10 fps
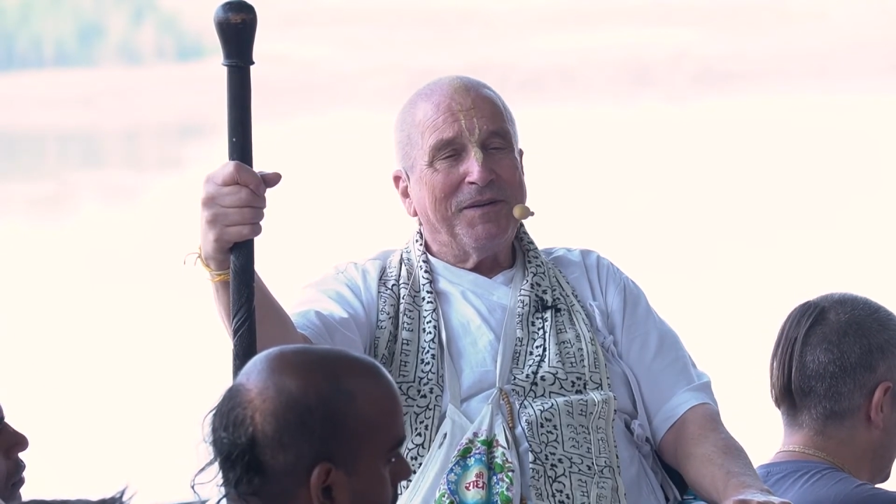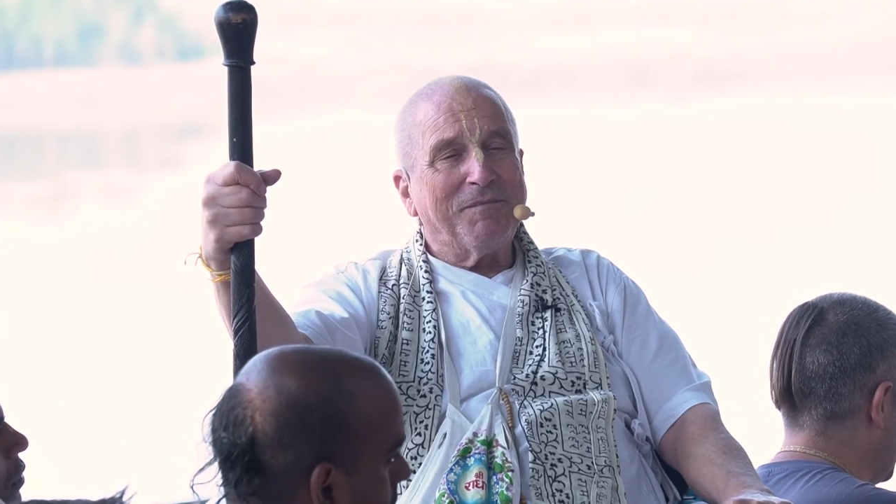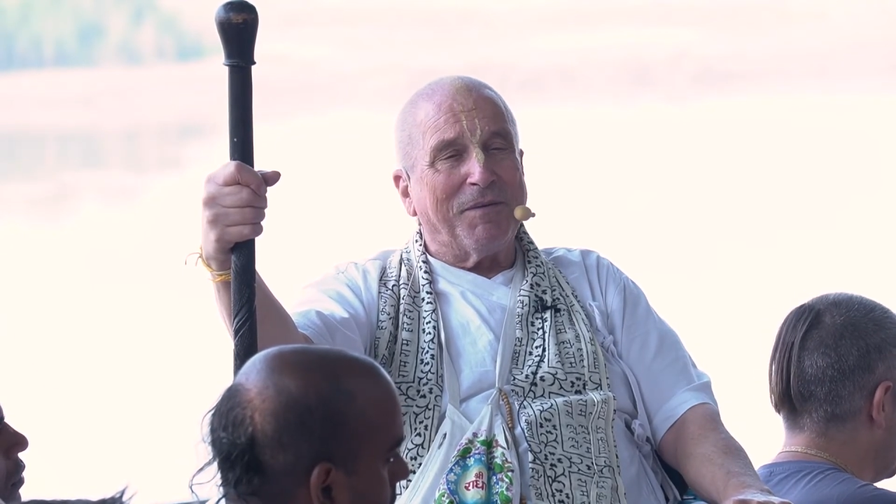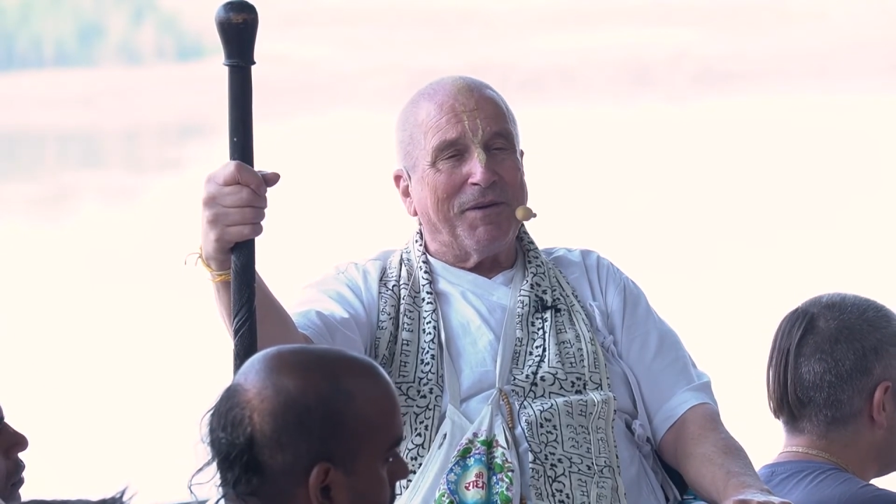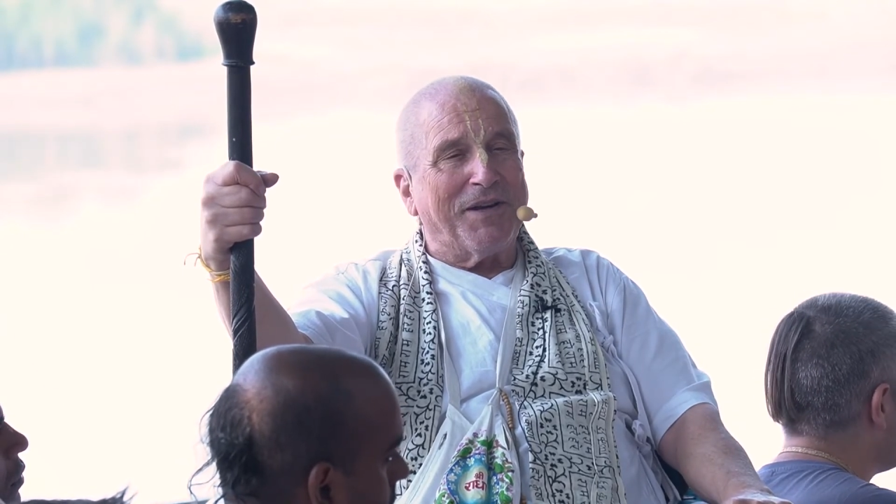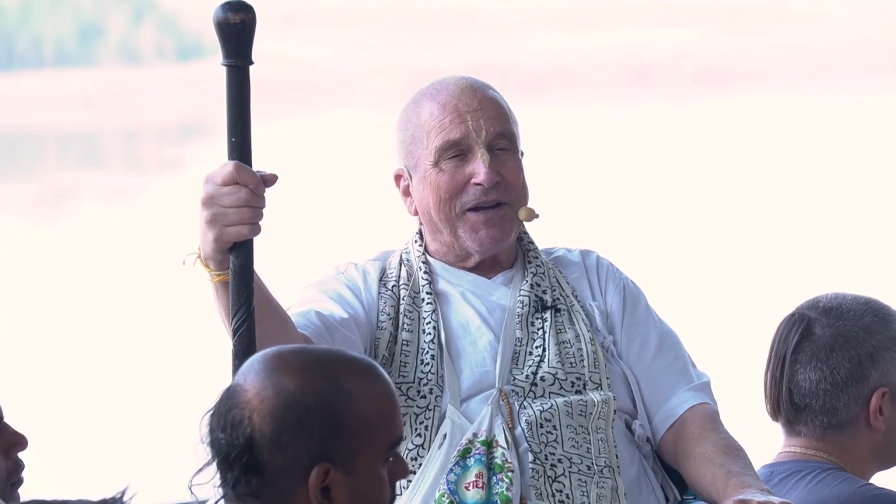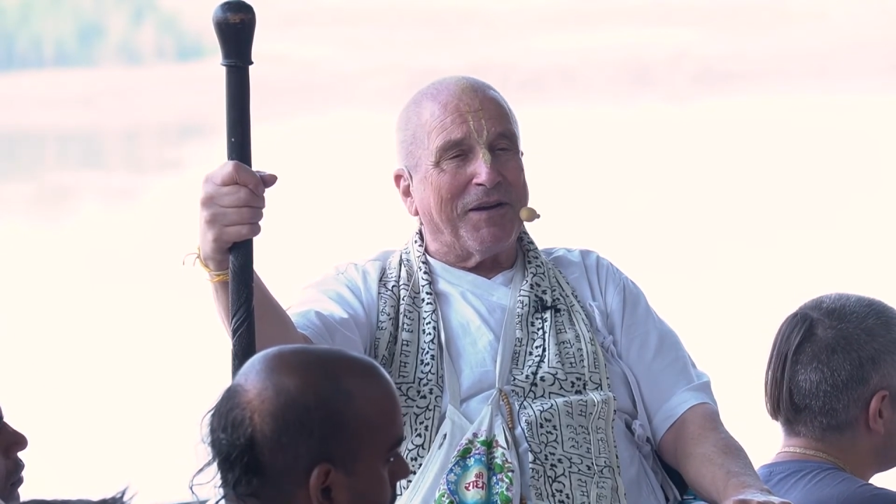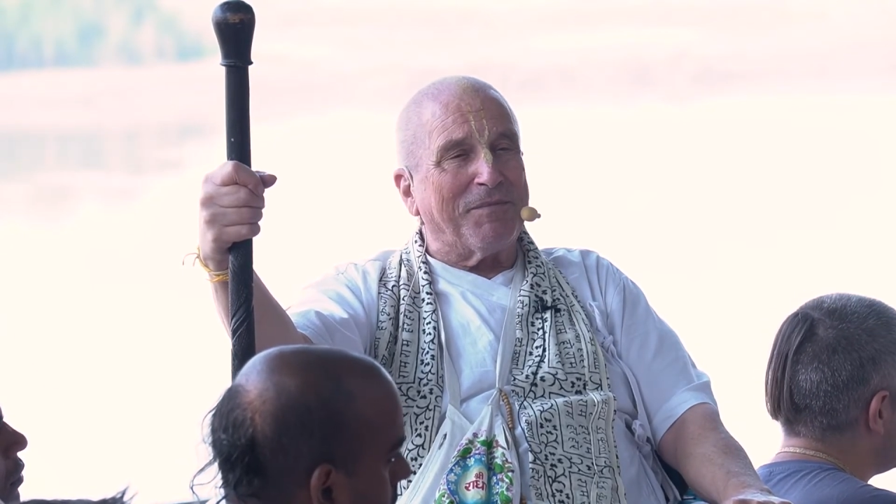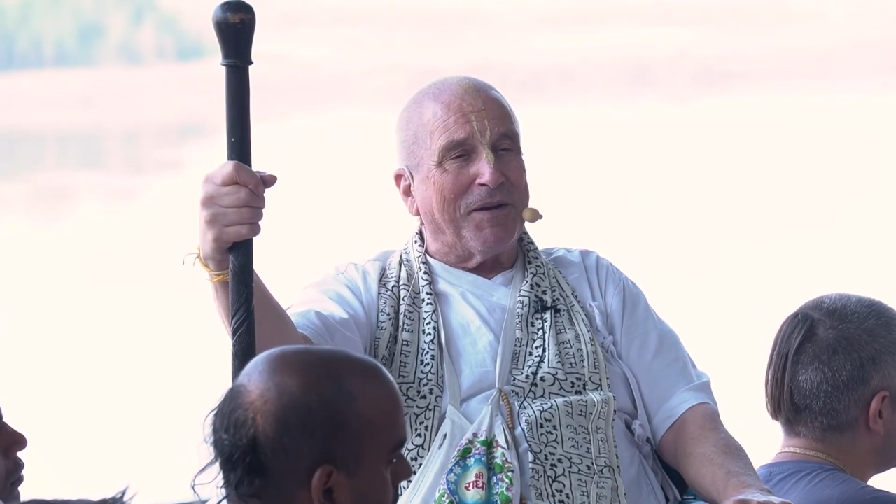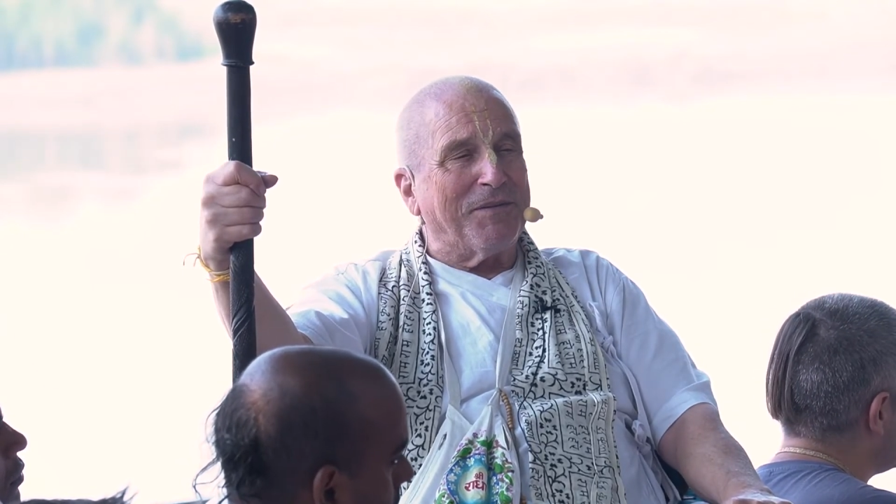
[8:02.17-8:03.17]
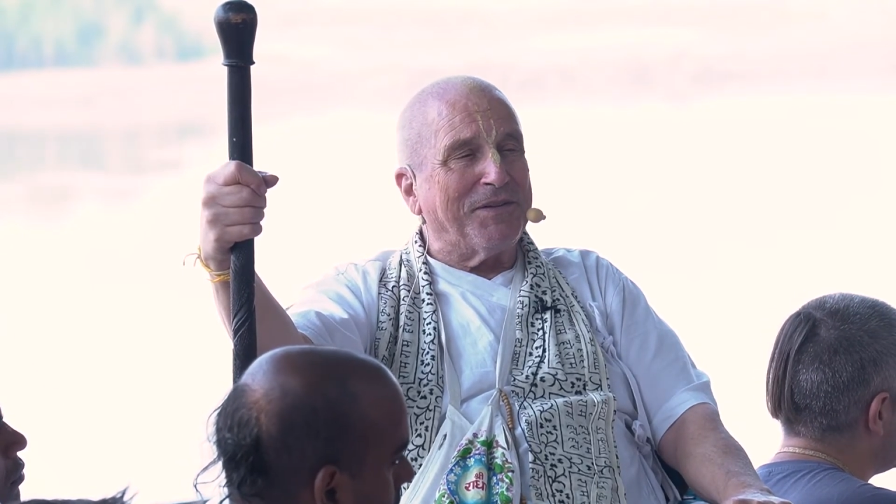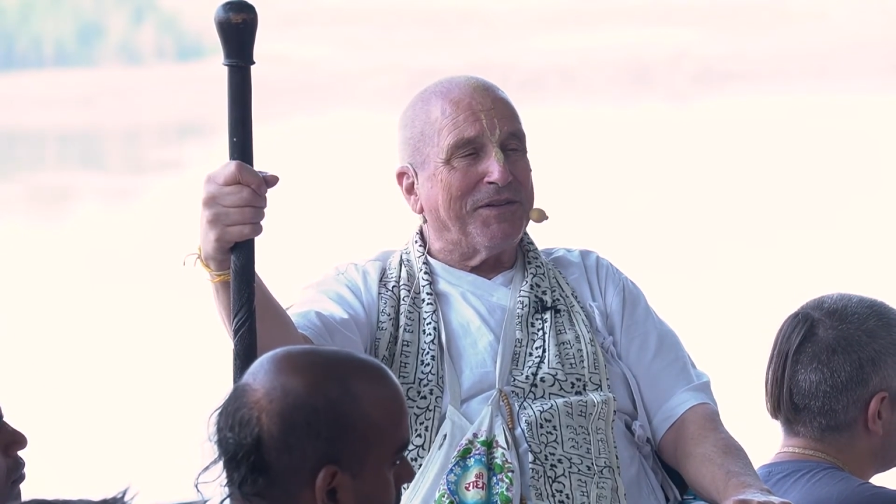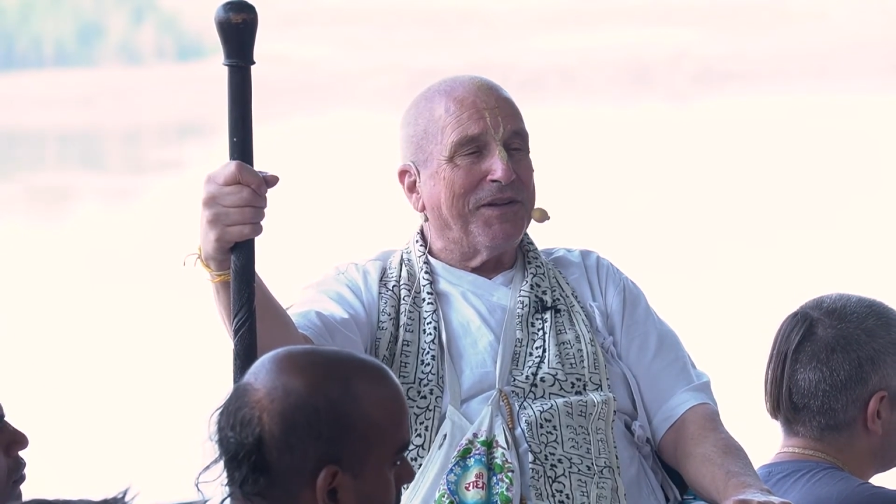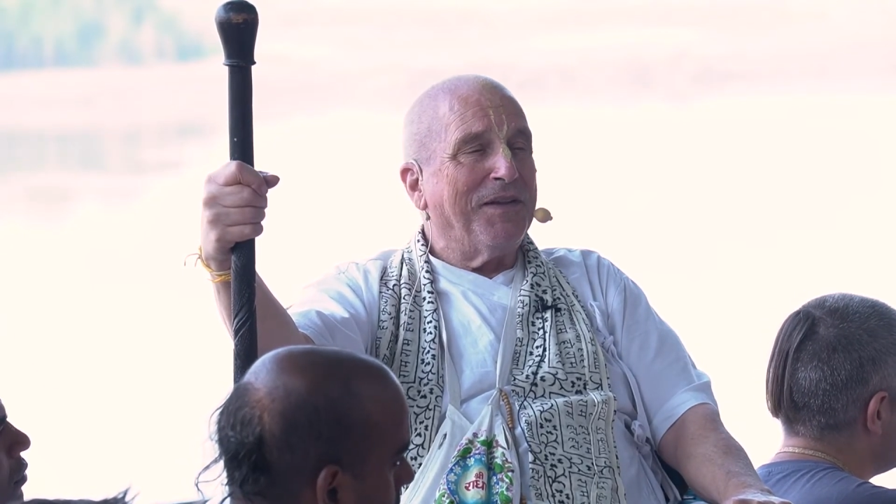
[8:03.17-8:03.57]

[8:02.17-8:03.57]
Brahmanda got Brahmins,